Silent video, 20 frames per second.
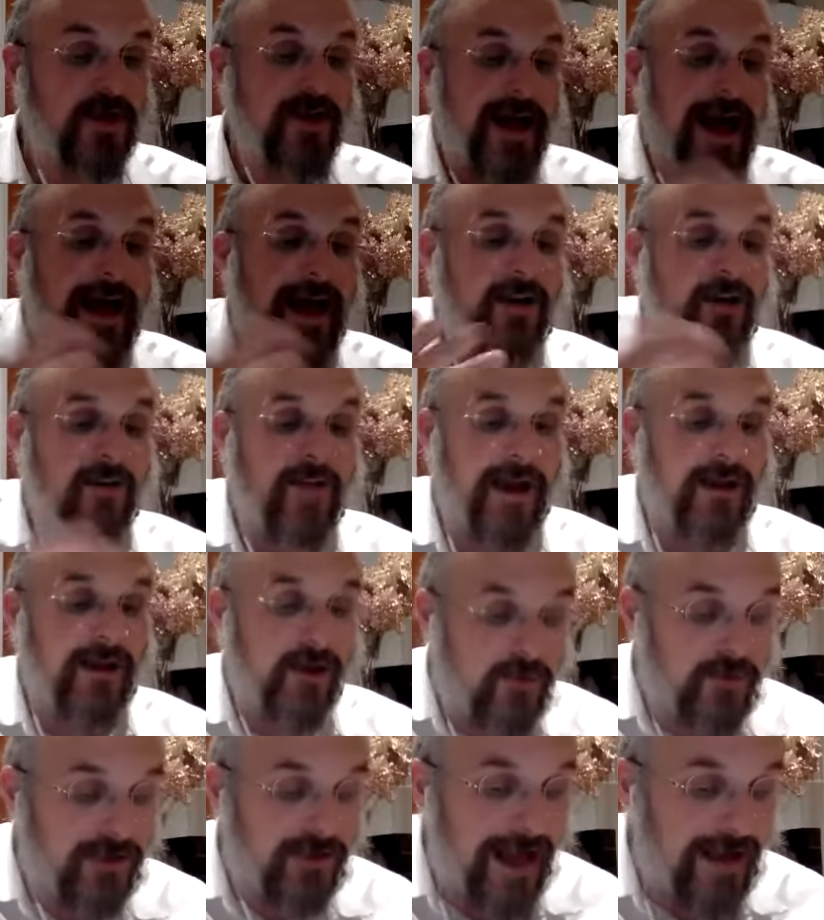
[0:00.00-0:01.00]
How do you know that?
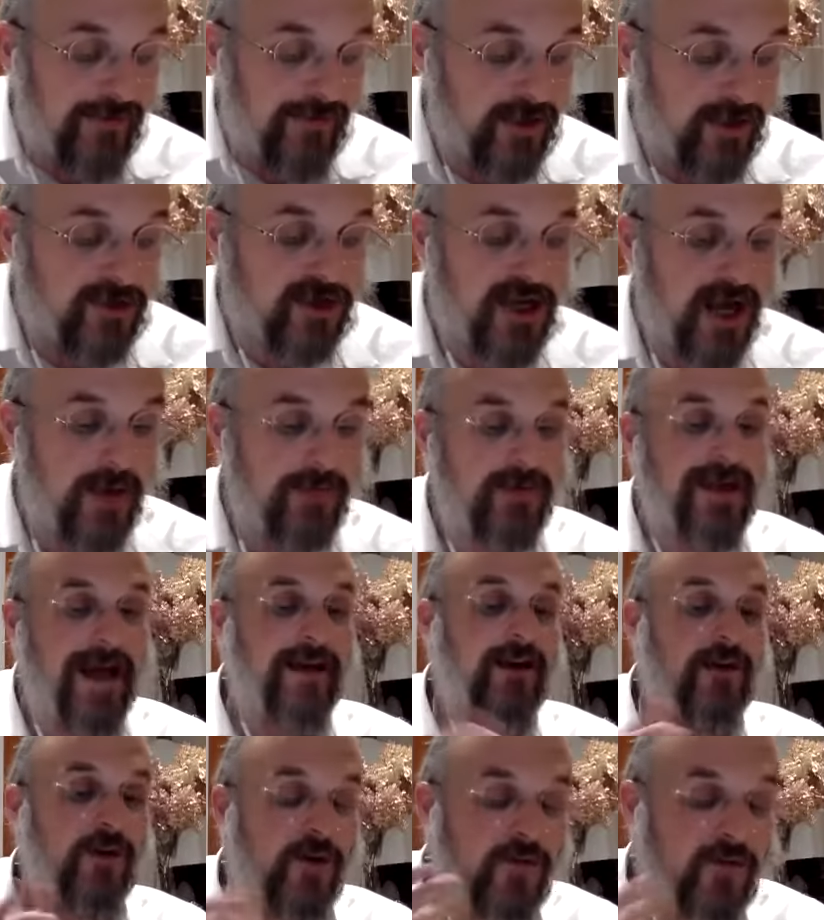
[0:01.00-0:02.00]
Gvil Abdul How do
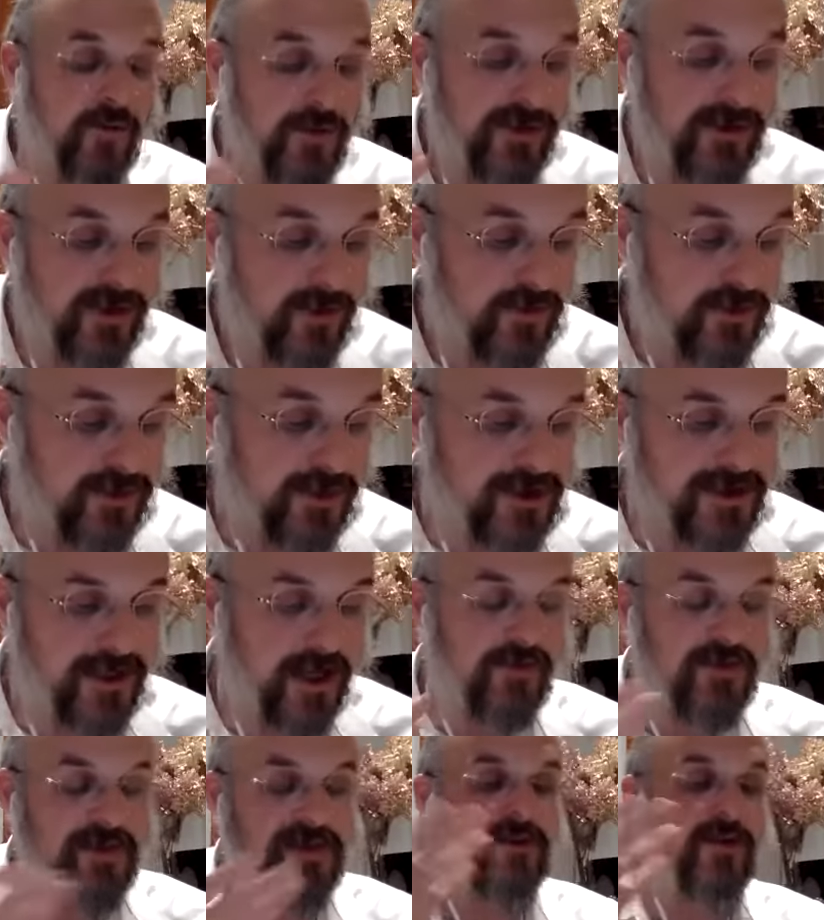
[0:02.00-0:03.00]
you know gvul? Gvil
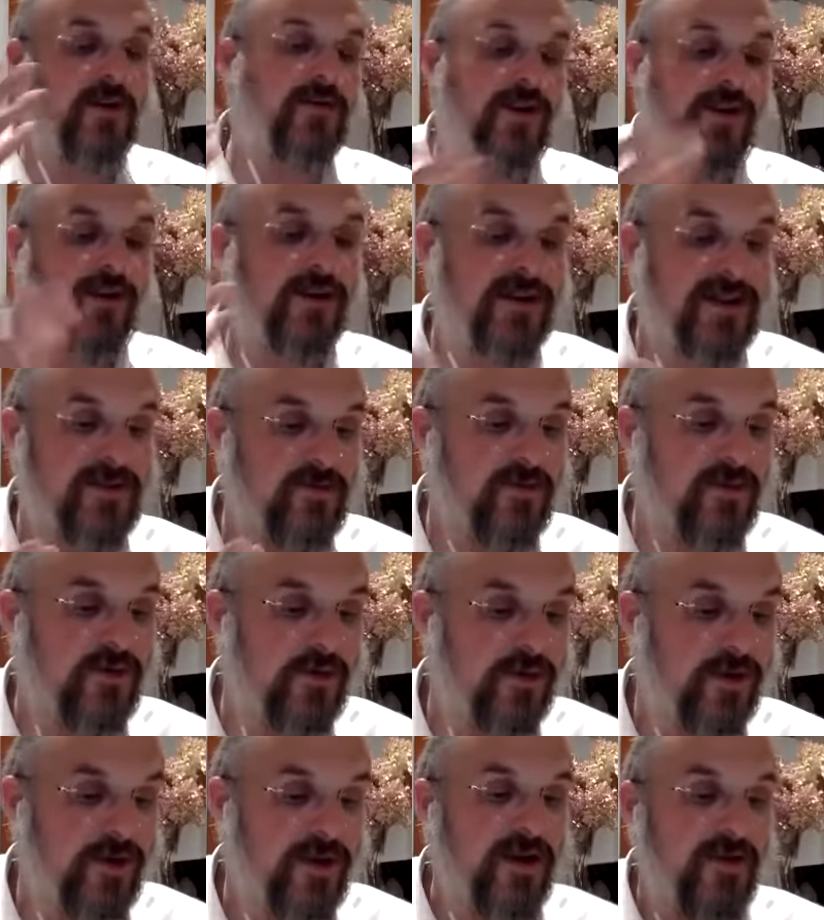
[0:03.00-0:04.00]
itself is a stone that are unsmooth.
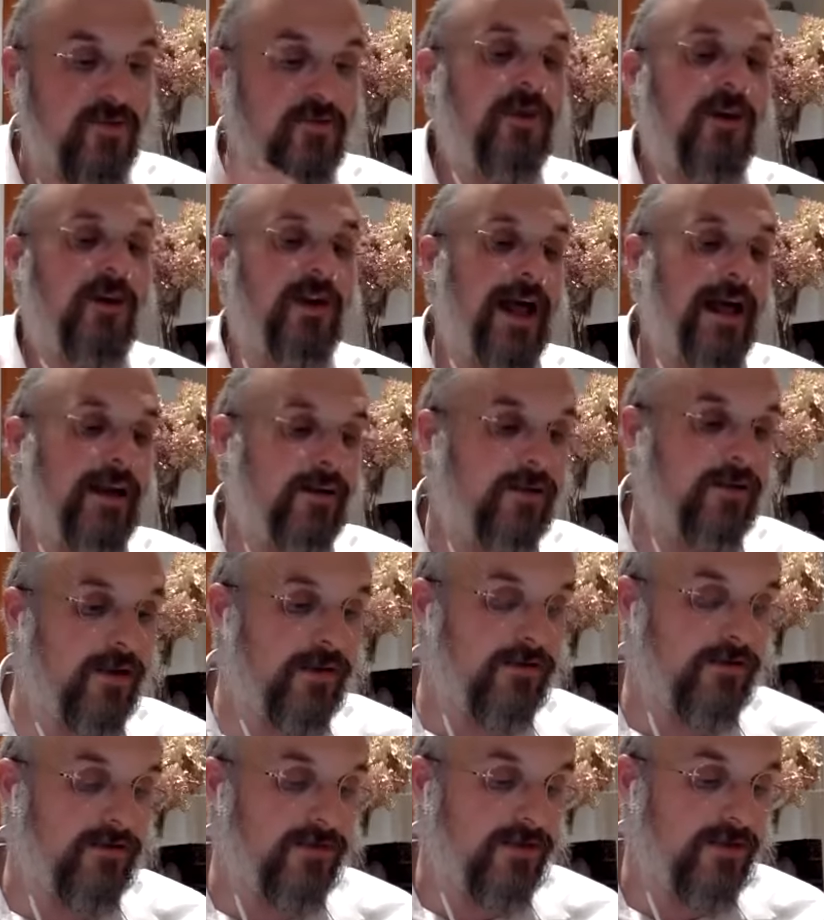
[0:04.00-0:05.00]
Minon, how do you
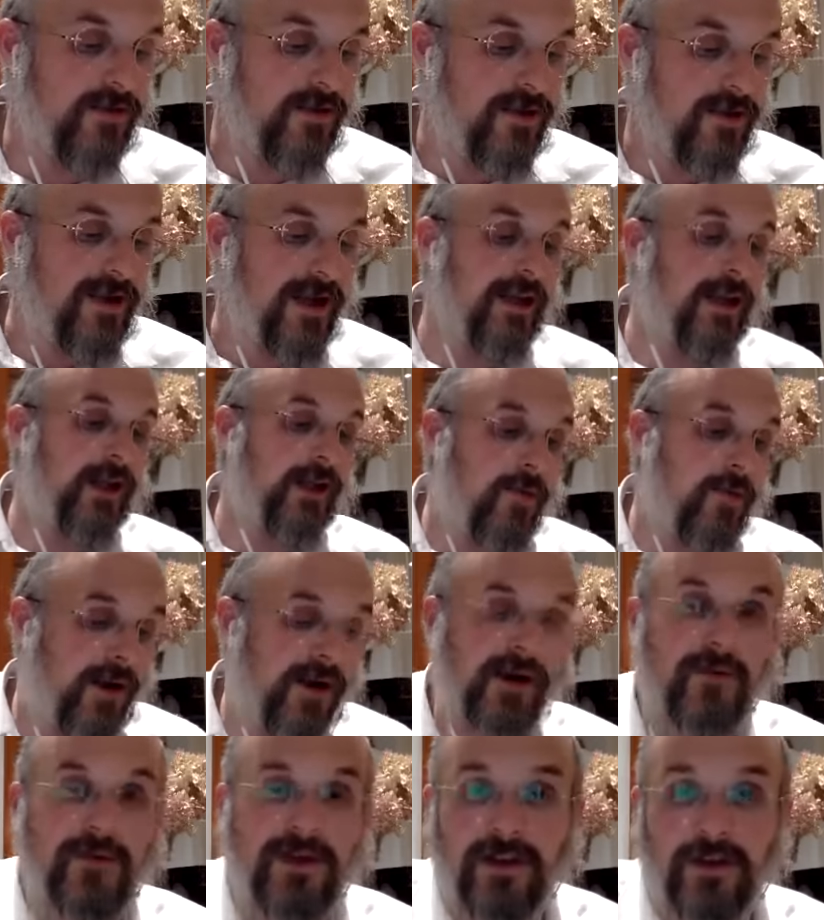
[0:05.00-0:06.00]
know? And like
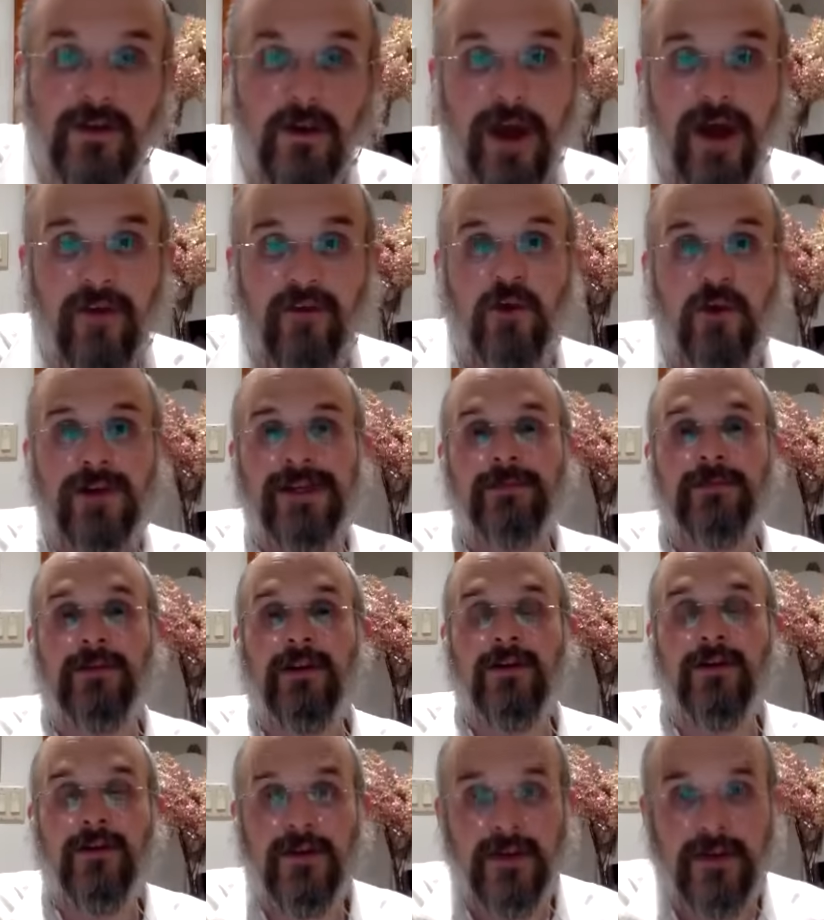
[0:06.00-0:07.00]
Gemara we have to accept that
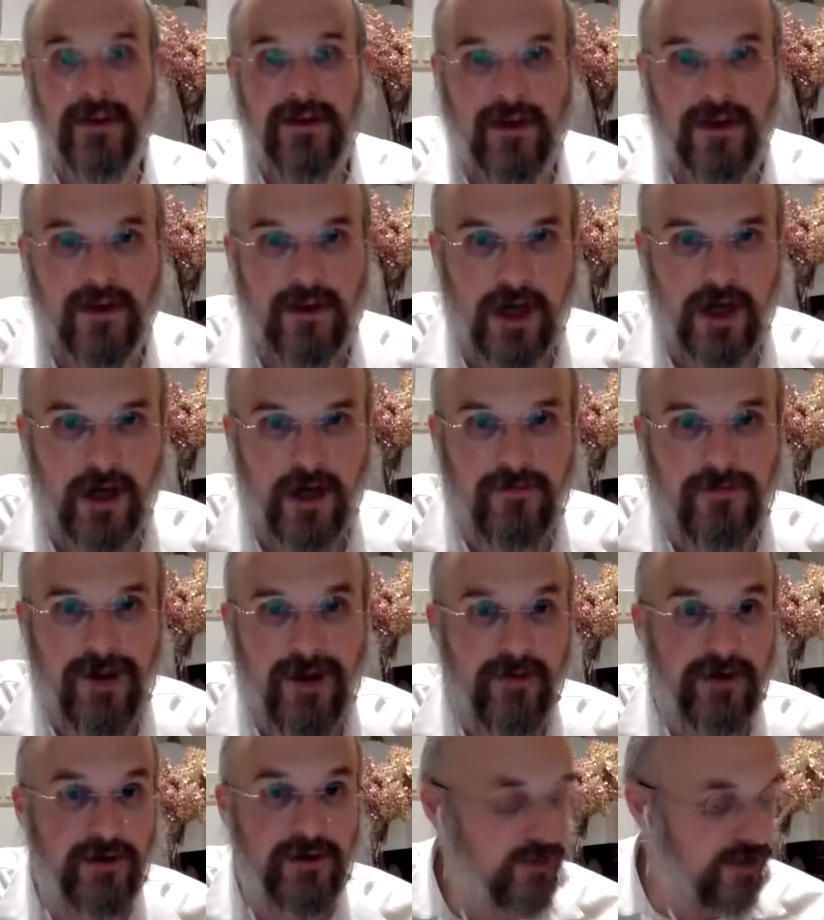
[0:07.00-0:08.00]
the, the Chacham have
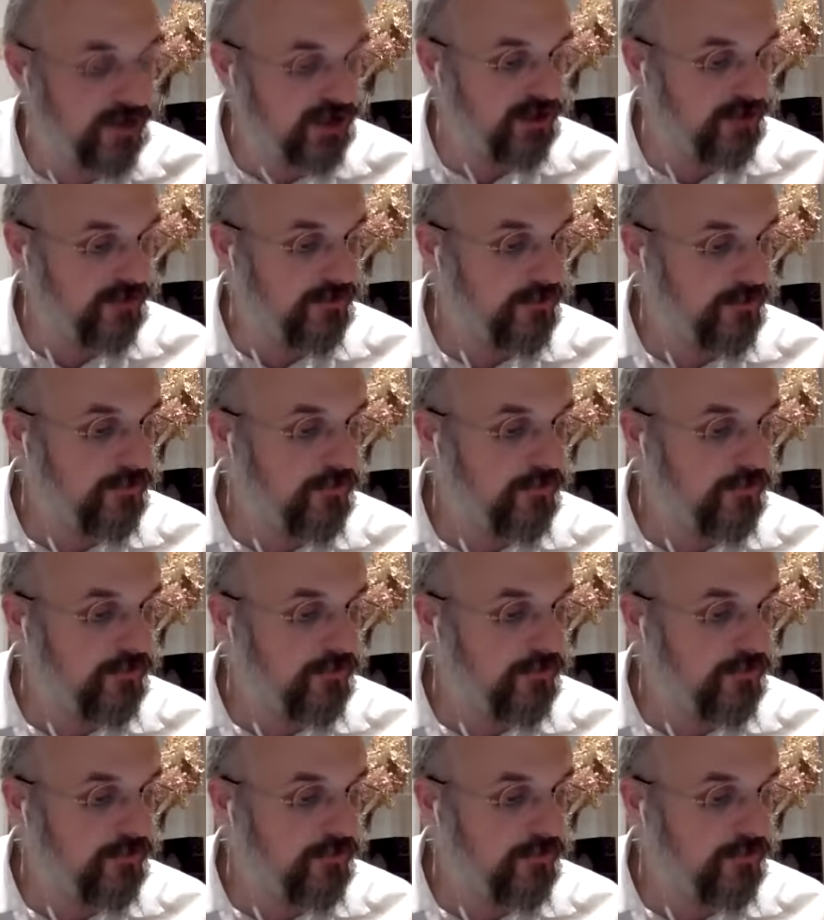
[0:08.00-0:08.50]
by tradition.